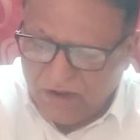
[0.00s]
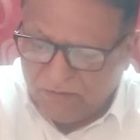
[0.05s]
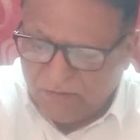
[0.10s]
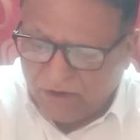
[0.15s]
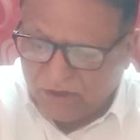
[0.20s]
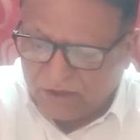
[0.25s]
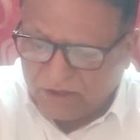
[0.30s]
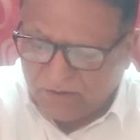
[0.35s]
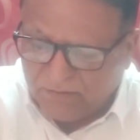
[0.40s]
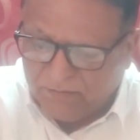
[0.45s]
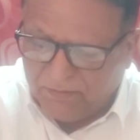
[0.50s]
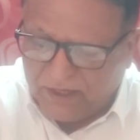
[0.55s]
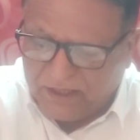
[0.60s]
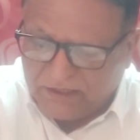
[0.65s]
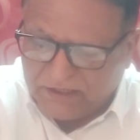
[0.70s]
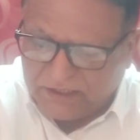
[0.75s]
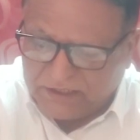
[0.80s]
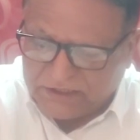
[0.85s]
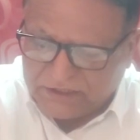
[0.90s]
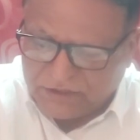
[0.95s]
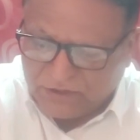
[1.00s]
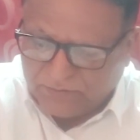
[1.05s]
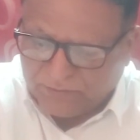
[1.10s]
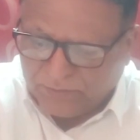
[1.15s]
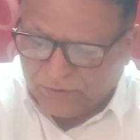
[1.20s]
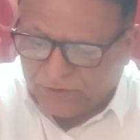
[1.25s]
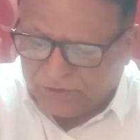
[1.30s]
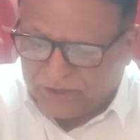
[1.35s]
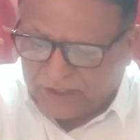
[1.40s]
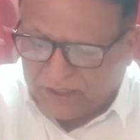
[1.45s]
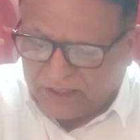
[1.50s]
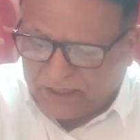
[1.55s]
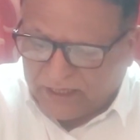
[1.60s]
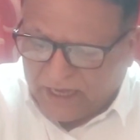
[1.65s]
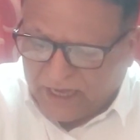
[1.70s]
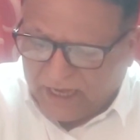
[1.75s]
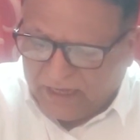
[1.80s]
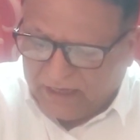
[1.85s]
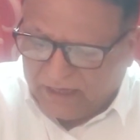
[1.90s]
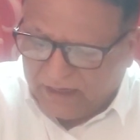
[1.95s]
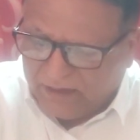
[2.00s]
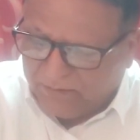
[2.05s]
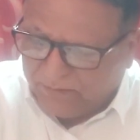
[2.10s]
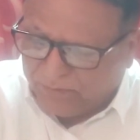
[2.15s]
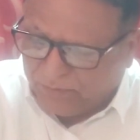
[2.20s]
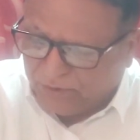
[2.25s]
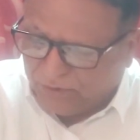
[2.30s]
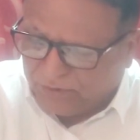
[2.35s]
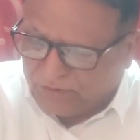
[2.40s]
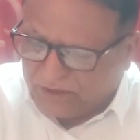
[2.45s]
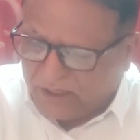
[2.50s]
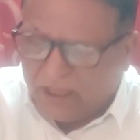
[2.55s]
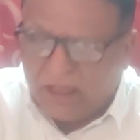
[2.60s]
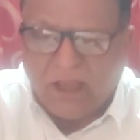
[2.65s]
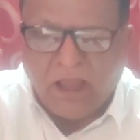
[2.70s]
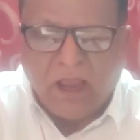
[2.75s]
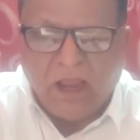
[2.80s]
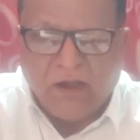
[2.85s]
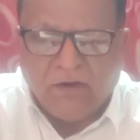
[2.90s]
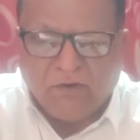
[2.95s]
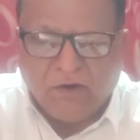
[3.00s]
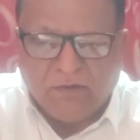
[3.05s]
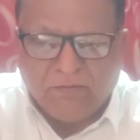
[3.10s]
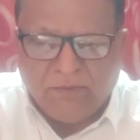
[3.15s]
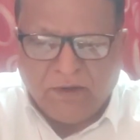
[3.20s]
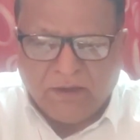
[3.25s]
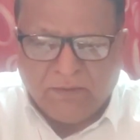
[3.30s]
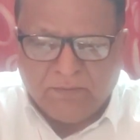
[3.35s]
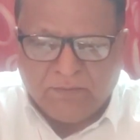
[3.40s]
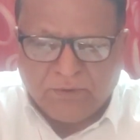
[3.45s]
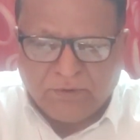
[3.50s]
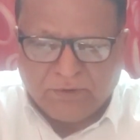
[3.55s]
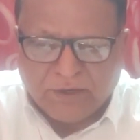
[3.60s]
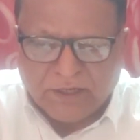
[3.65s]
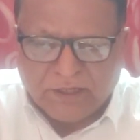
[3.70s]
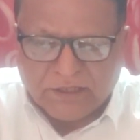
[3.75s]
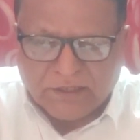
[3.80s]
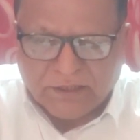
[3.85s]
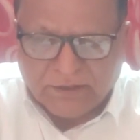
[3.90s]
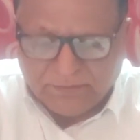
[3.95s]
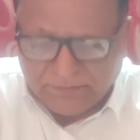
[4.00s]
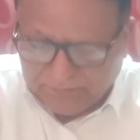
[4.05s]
for the measures to protect and improve the environment protection.